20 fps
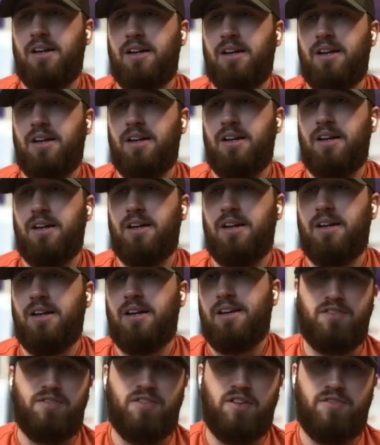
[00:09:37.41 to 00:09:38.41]

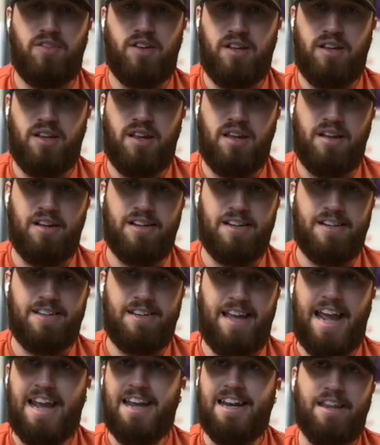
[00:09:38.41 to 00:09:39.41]
If you've hit
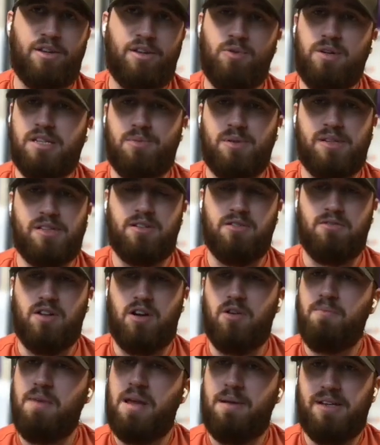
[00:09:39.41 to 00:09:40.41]
83 sprints in a
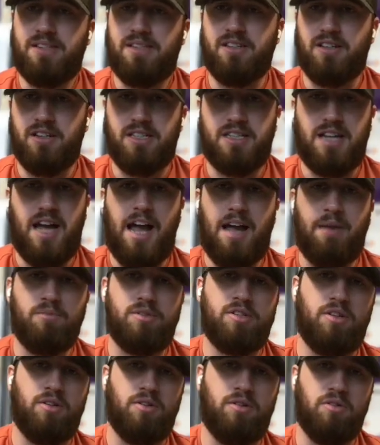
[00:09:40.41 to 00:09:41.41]
row, maybe it's a good time
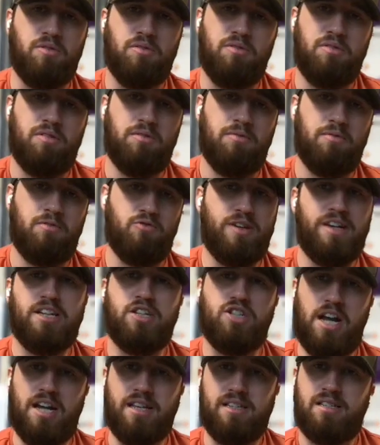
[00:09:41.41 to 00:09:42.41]
to
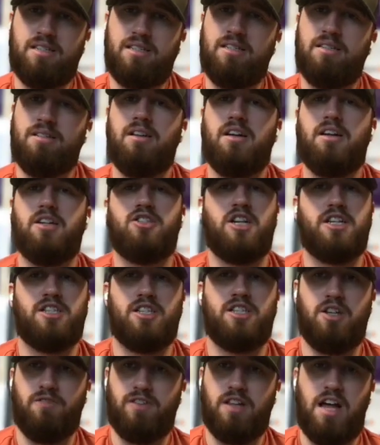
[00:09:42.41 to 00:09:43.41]

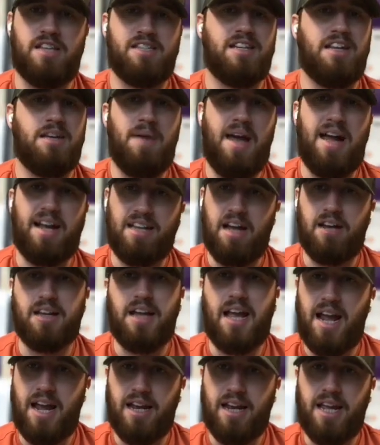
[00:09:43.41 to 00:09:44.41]
adjust your velocity back down to
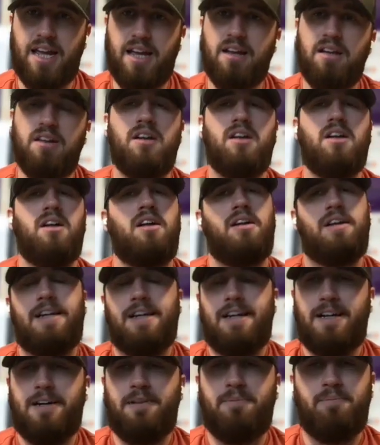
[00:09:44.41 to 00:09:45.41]
80.
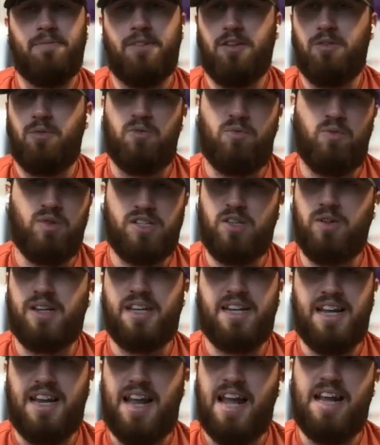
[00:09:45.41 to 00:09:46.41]
Once you
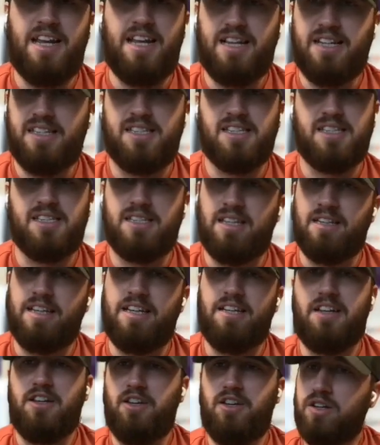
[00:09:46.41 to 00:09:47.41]
can hit 80
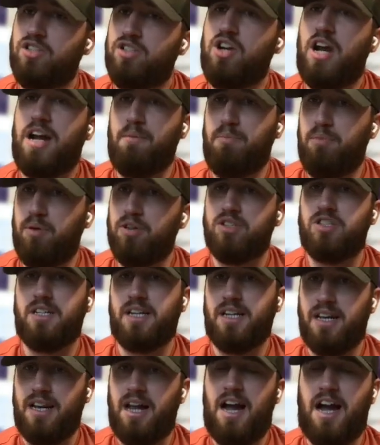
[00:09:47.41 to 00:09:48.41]
consistently, then you can try to push to
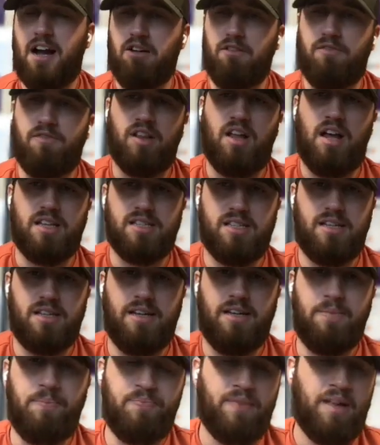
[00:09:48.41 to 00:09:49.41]
get a higher
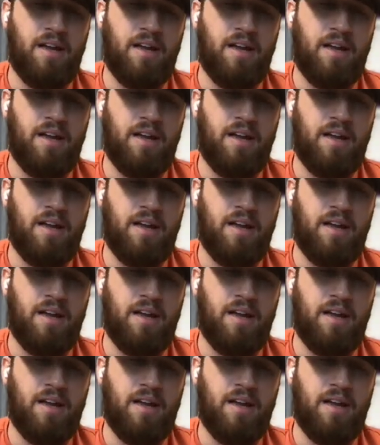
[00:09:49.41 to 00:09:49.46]
velocity.